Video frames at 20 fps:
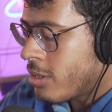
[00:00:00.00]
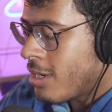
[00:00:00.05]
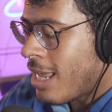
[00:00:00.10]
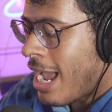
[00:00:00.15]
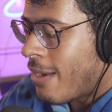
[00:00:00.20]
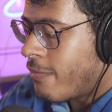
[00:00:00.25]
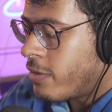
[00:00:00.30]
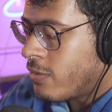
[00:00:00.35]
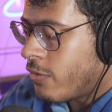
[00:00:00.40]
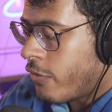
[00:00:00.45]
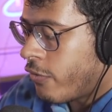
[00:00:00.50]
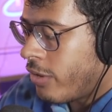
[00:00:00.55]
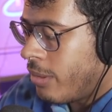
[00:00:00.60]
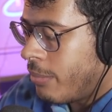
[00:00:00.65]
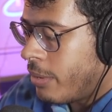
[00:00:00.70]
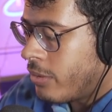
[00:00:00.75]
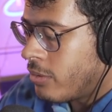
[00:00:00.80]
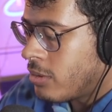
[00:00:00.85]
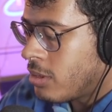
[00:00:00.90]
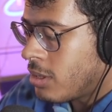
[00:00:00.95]
An average for
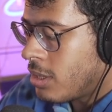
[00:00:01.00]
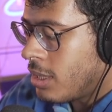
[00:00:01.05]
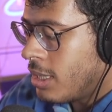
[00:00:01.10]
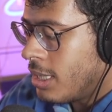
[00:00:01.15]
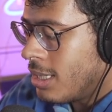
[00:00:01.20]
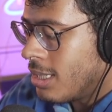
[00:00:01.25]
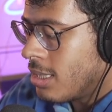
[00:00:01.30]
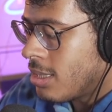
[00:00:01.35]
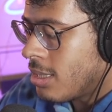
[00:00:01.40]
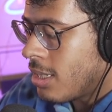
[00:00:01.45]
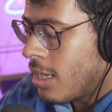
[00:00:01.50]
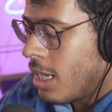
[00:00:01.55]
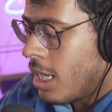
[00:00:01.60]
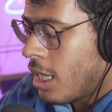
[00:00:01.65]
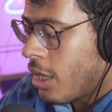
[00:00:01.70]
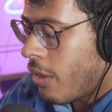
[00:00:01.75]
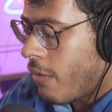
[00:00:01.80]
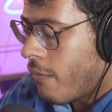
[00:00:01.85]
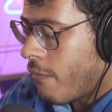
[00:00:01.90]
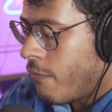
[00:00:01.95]
females is
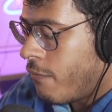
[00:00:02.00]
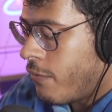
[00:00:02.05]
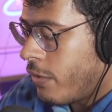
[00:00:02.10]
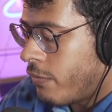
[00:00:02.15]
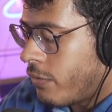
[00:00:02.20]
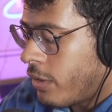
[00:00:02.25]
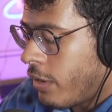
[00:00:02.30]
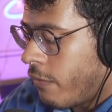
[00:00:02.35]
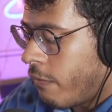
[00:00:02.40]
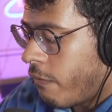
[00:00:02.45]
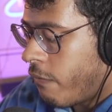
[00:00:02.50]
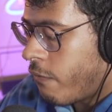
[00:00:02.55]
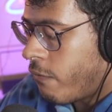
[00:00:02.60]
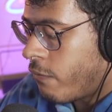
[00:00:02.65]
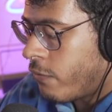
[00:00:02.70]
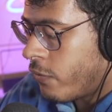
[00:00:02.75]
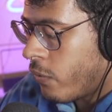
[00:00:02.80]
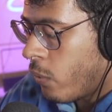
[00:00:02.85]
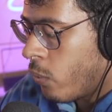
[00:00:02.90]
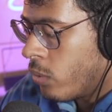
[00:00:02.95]
uh,
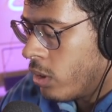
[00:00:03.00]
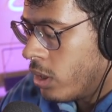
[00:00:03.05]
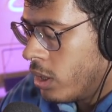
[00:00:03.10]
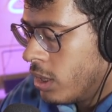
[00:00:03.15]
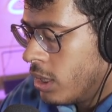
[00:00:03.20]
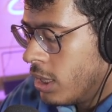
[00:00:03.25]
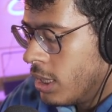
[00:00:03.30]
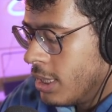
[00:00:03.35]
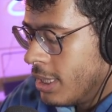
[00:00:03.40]
54.